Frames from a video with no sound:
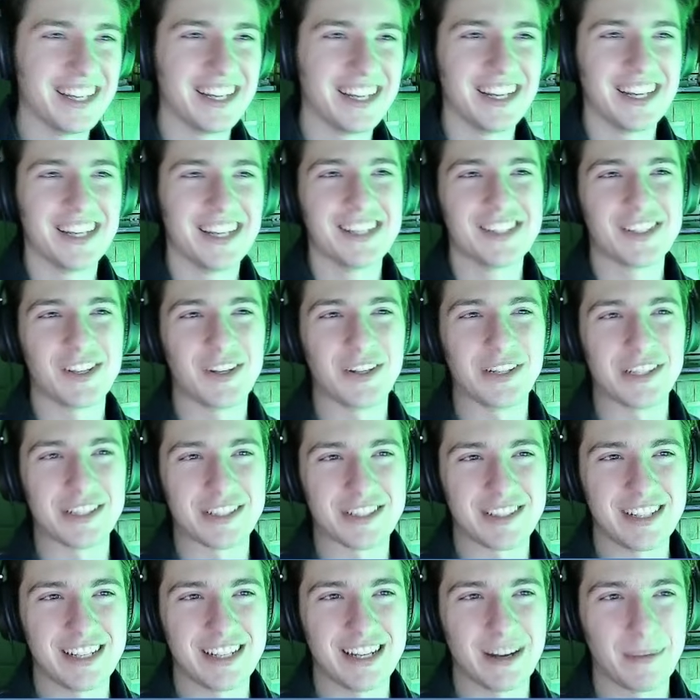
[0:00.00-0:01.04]
So you can
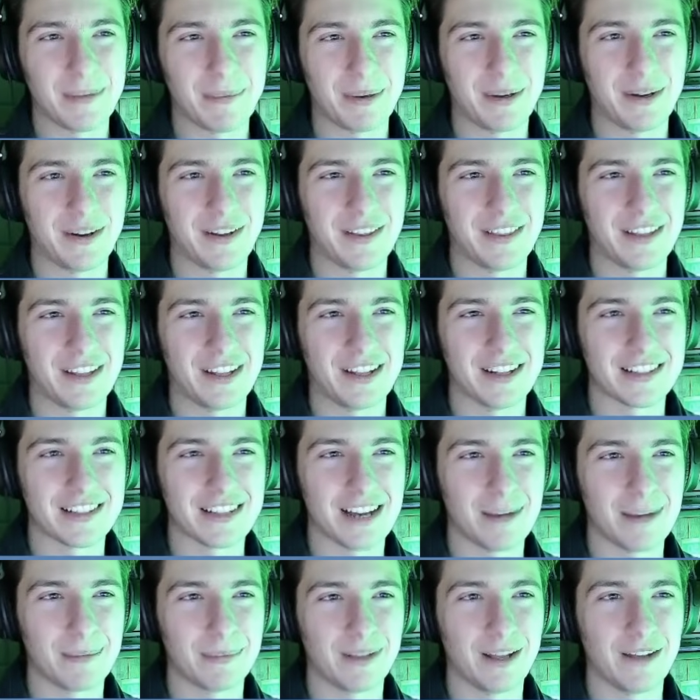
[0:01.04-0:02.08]
see up here in the
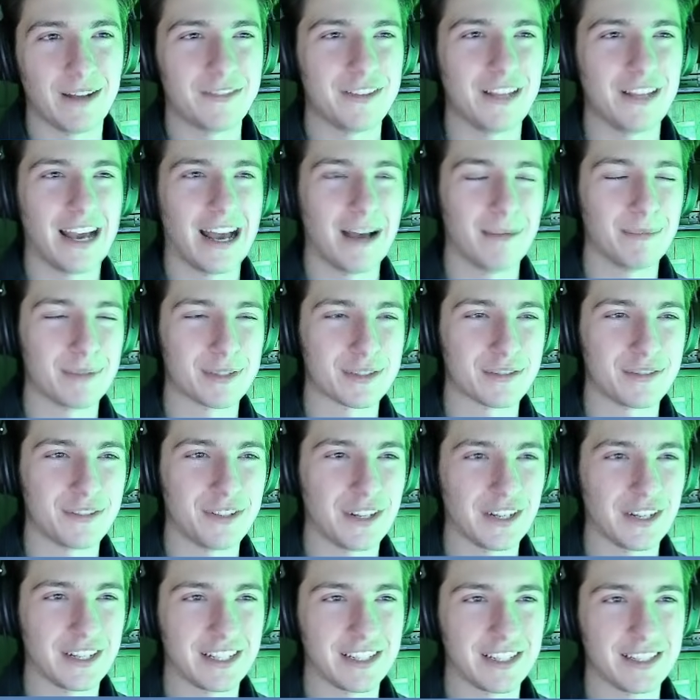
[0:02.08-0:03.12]
top left the
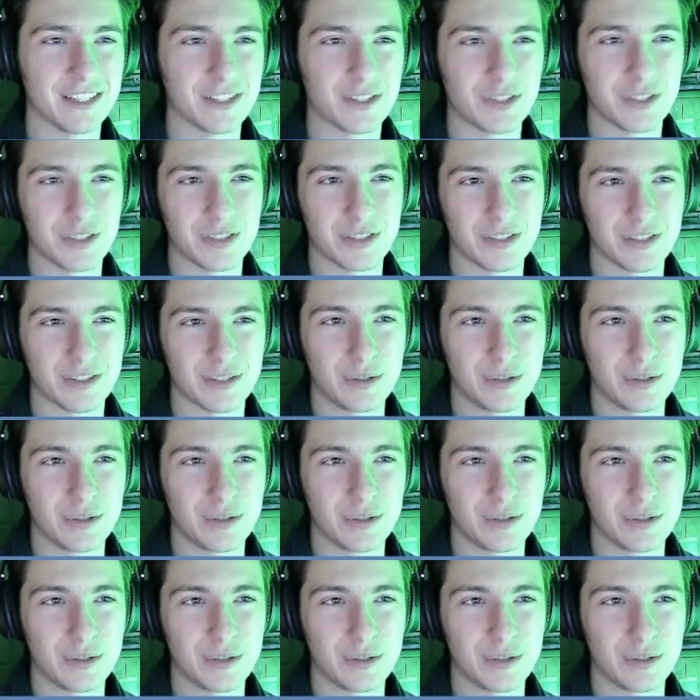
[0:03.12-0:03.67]
atmospheric conditions.